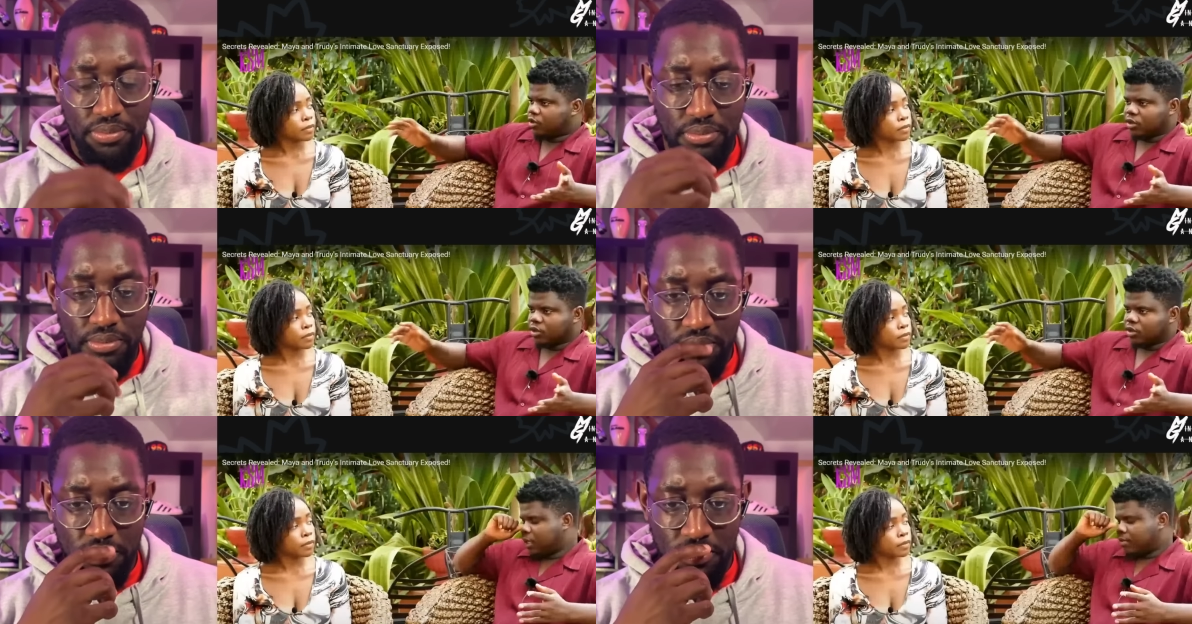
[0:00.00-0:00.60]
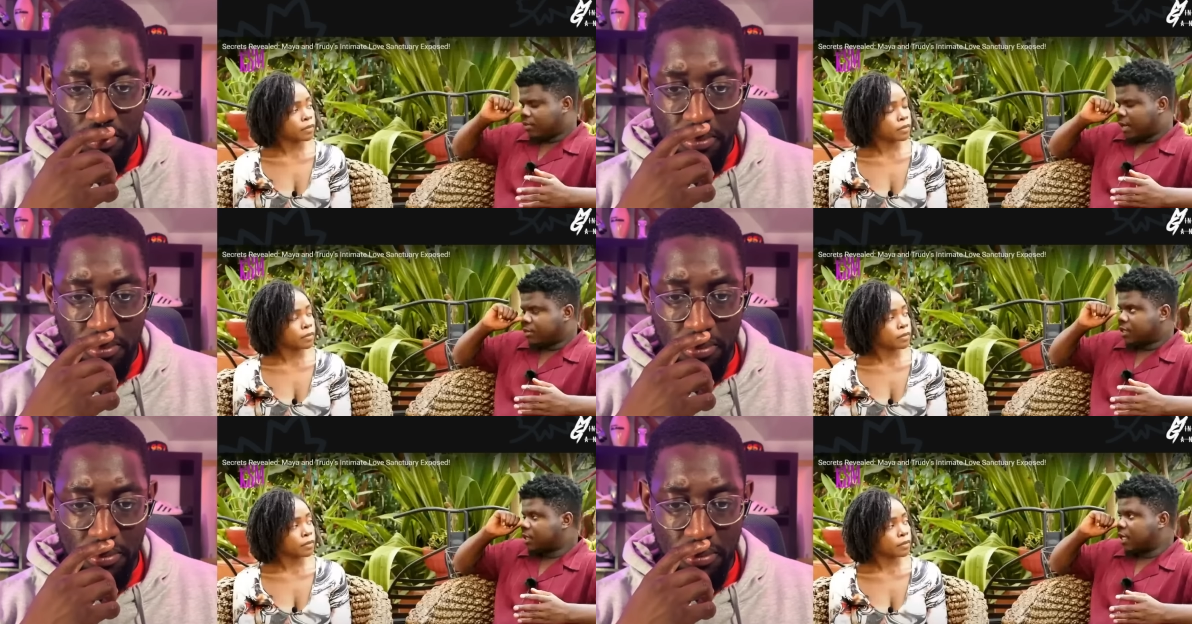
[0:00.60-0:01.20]
Speaker 1: totally, but mm. I'm mm-hmm.
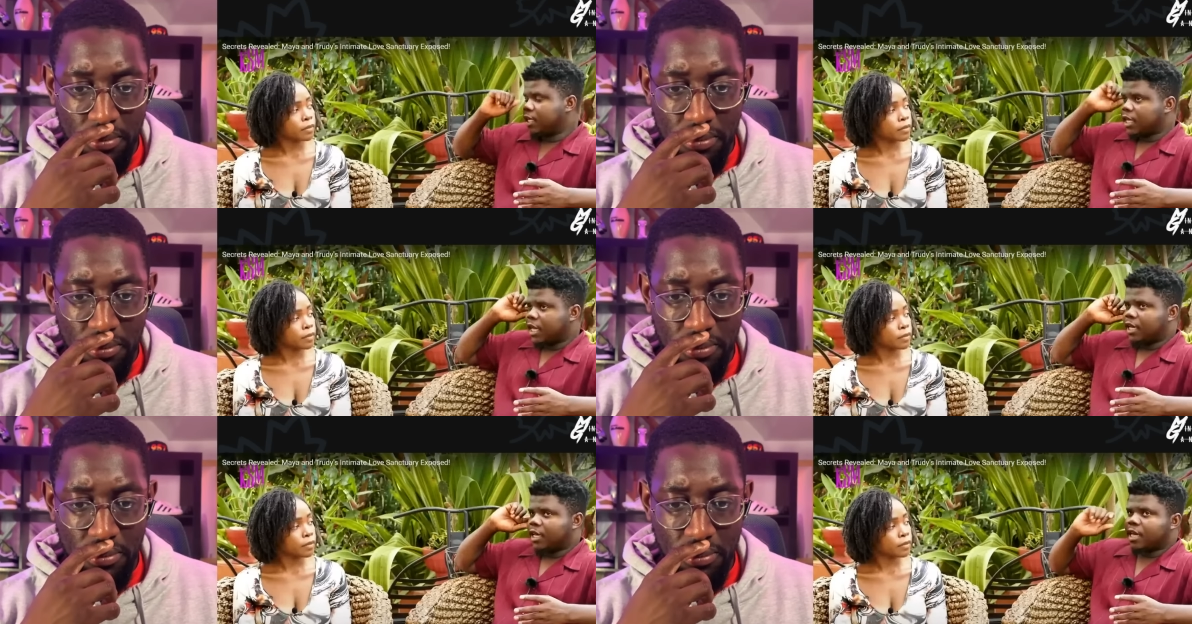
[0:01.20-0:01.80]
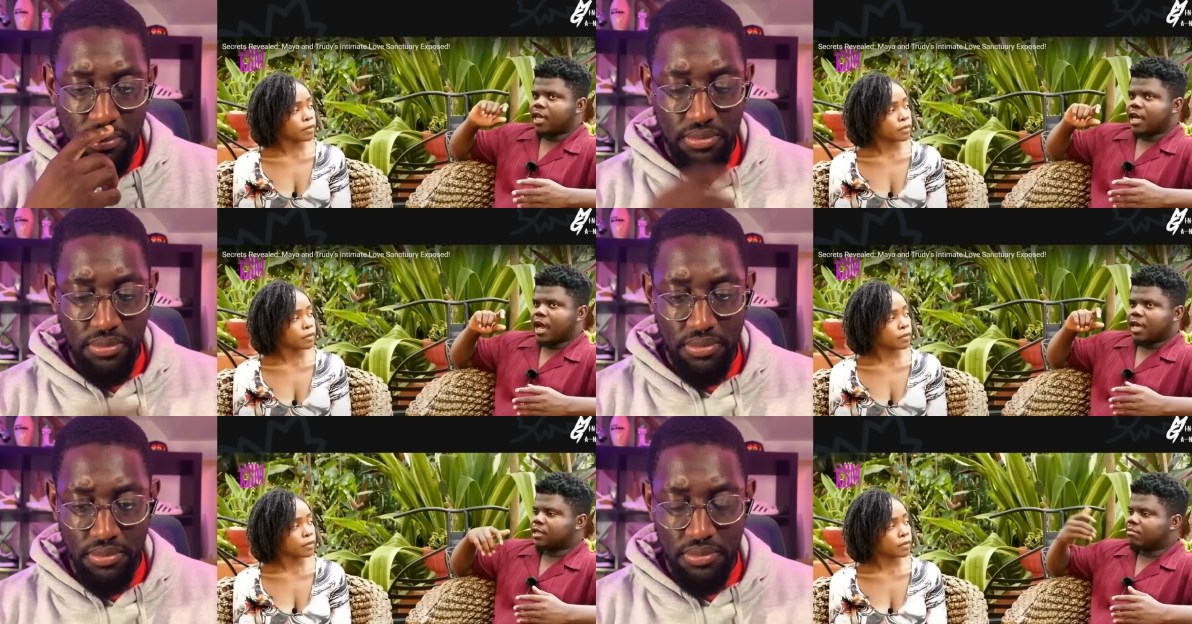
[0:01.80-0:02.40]
just saying that
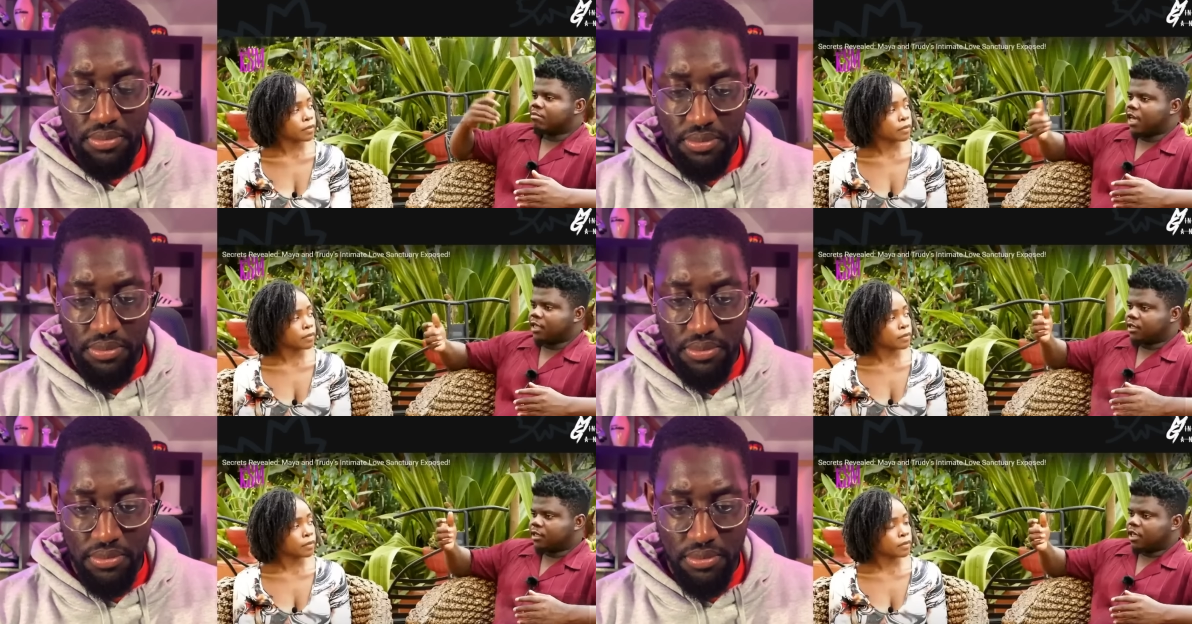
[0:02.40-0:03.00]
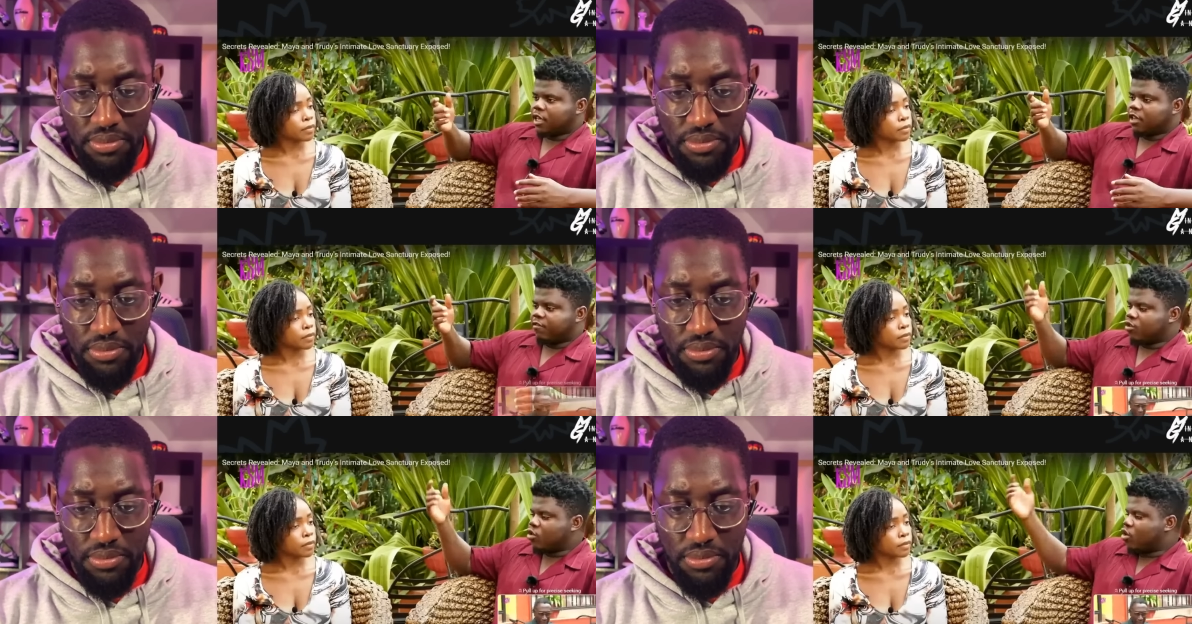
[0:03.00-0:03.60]
as a man, if
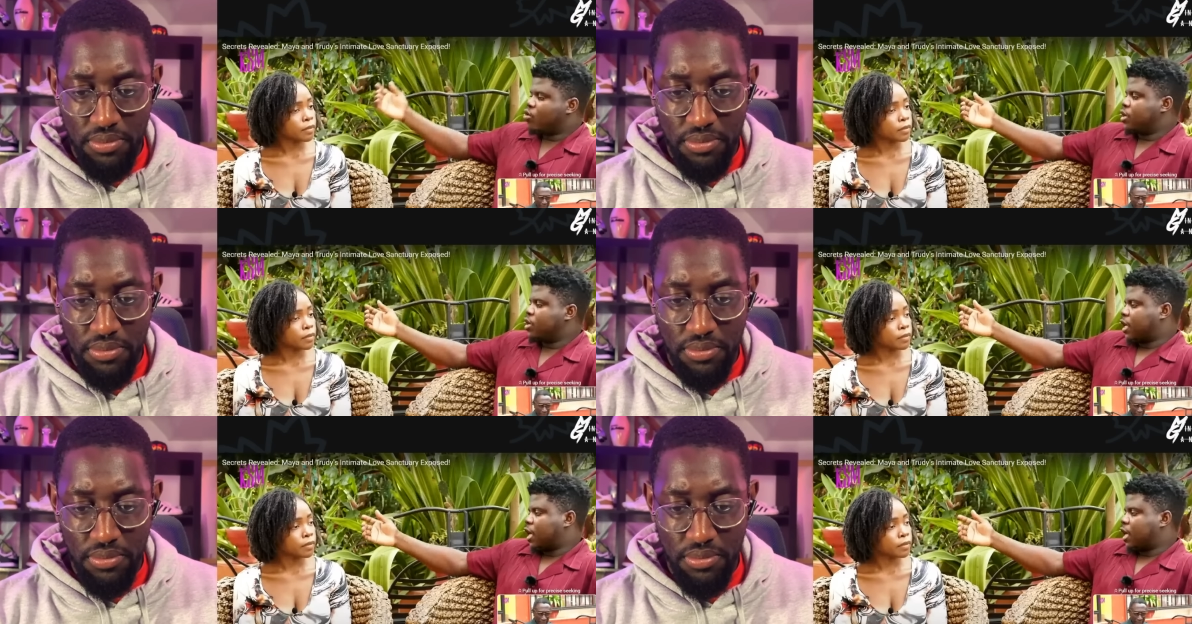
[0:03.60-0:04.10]
you always